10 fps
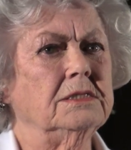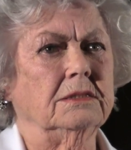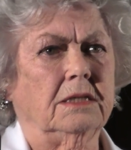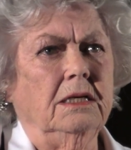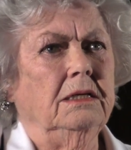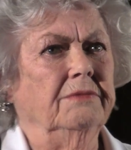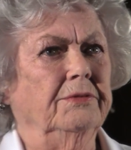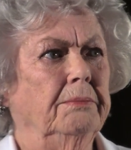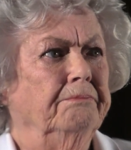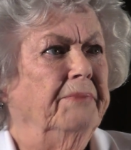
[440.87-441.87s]
a kind of a
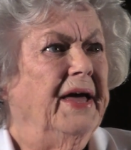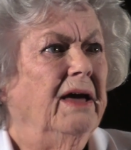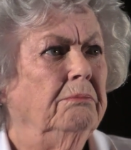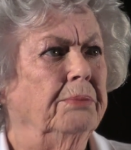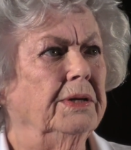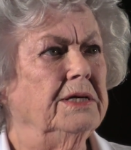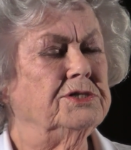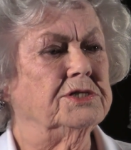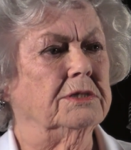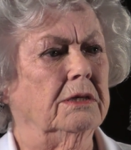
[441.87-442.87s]
bad place
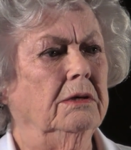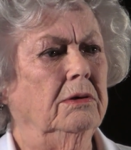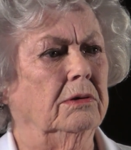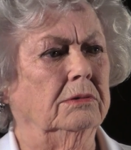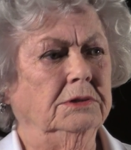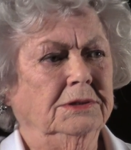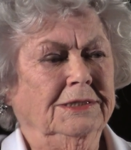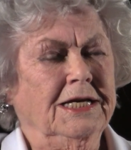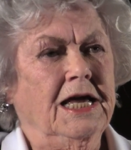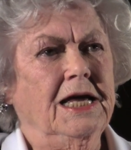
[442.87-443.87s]
to go.
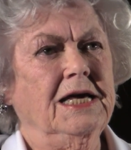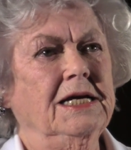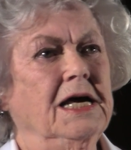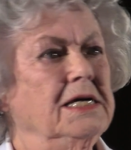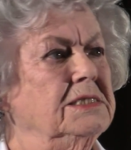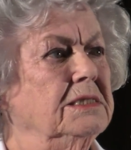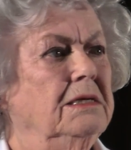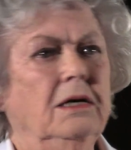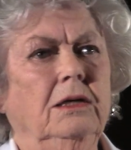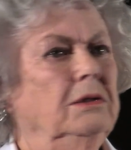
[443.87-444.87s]
And I said,
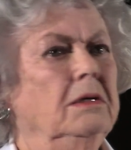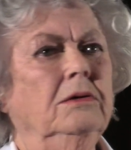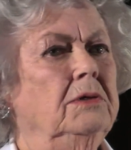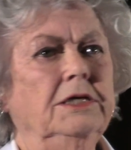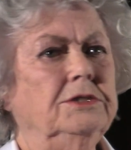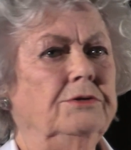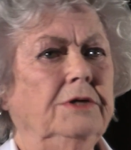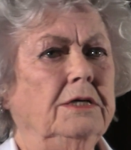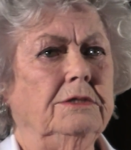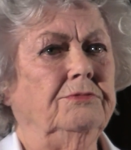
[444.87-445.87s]
no, it's
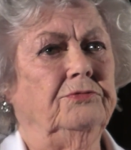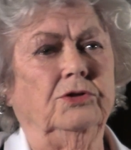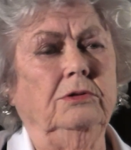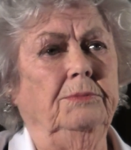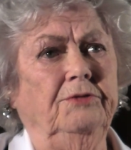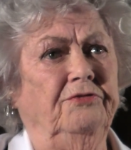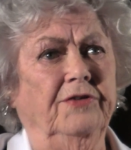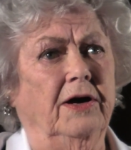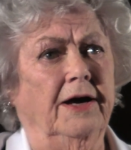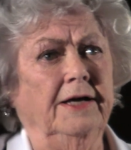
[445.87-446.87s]
going to be
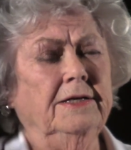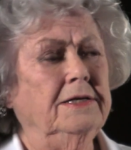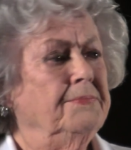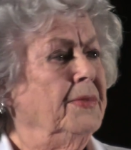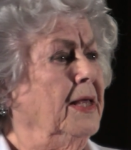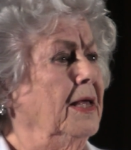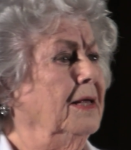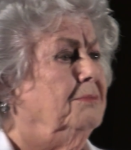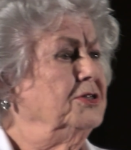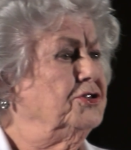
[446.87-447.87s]
fine.
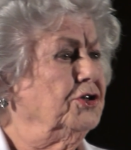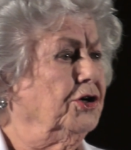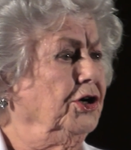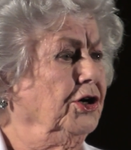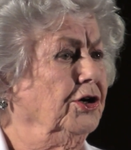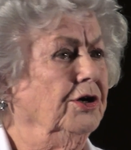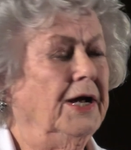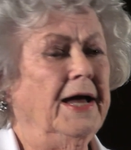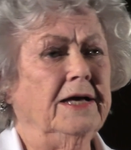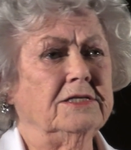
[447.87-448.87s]
And Mr. Kerner
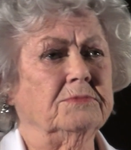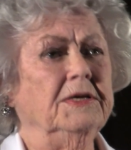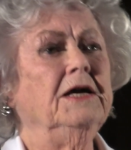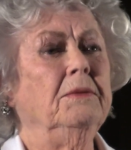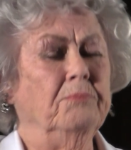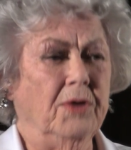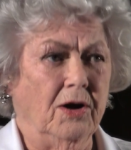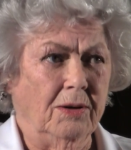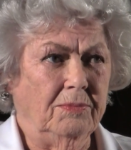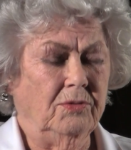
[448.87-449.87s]
asked me,
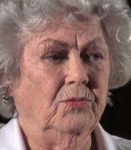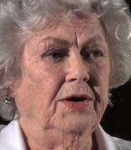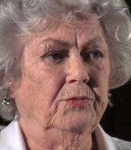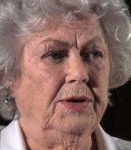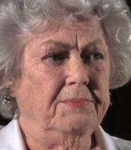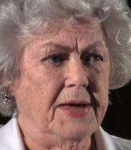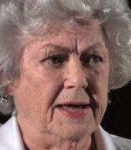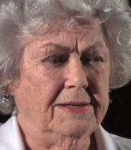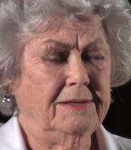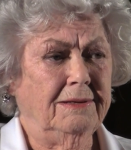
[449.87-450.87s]
when we
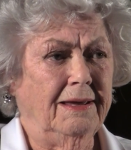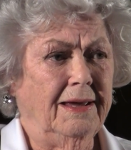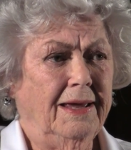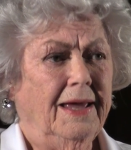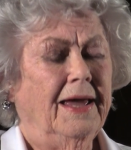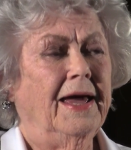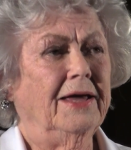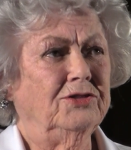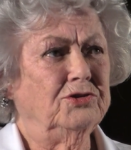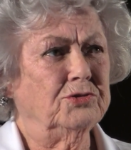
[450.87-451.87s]
met
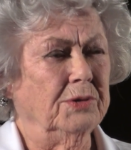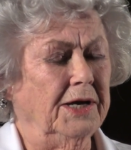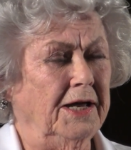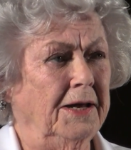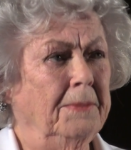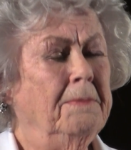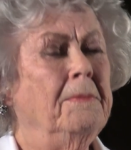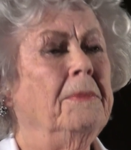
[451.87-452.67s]
at the train,